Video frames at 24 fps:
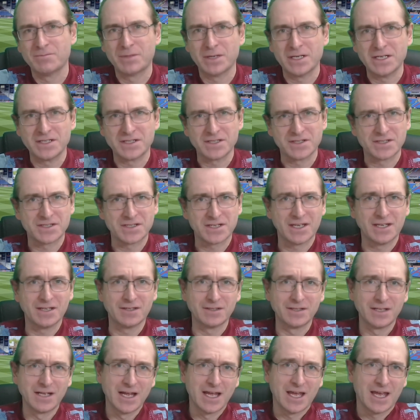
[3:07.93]
piece of
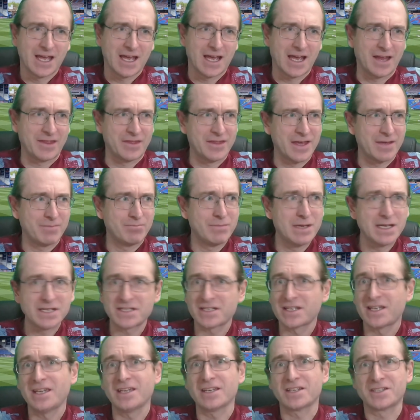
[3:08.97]
skill and then
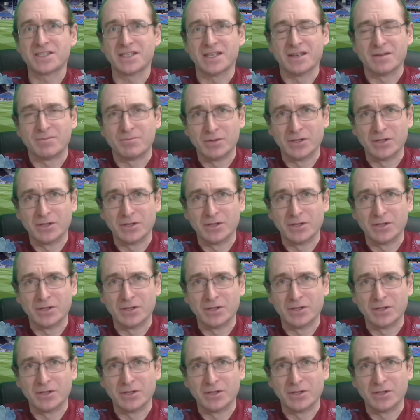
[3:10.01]
miskicks it,